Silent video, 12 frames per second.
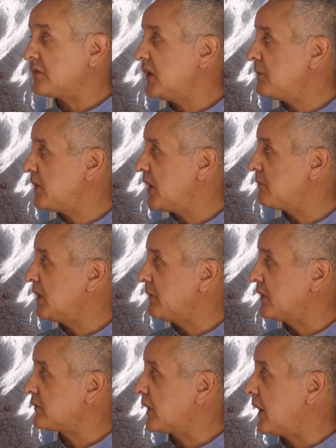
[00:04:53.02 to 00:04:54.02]
TBM
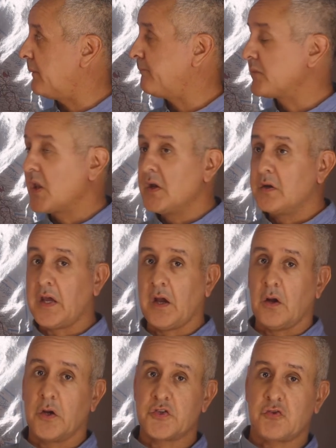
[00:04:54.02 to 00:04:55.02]
limit.
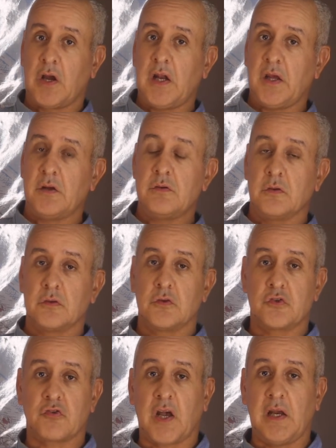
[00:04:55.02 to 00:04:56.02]
Now,
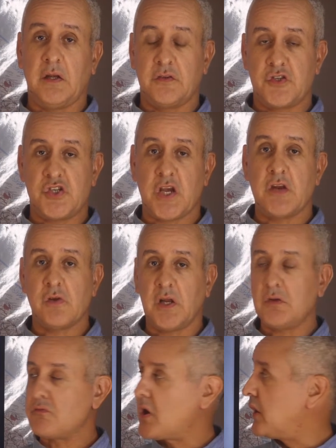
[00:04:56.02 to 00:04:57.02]
Australian trailers
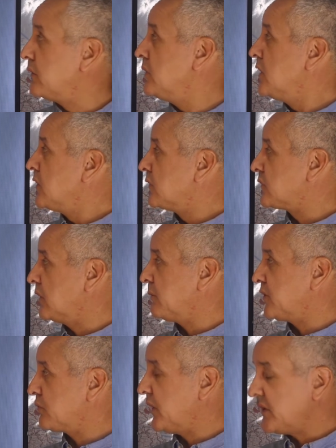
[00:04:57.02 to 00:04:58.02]
generally run sort of
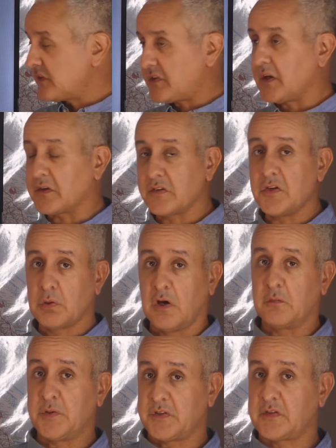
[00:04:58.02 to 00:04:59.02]
between 6 and
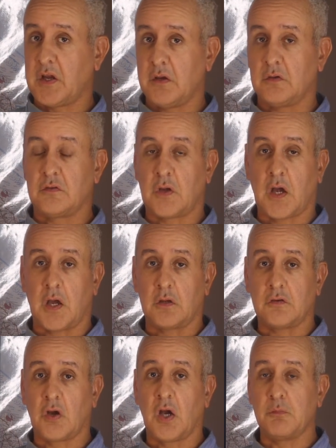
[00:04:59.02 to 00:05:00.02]

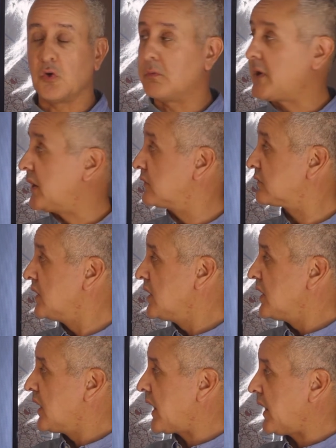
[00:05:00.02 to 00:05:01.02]
12% tow ball mass,
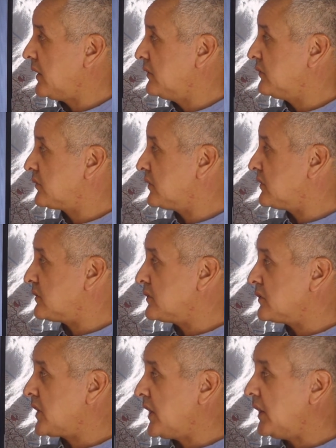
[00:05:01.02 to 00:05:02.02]
and
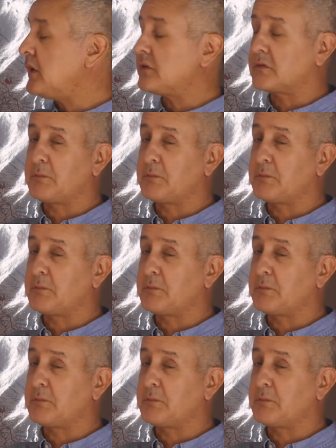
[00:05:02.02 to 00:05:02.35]
there is,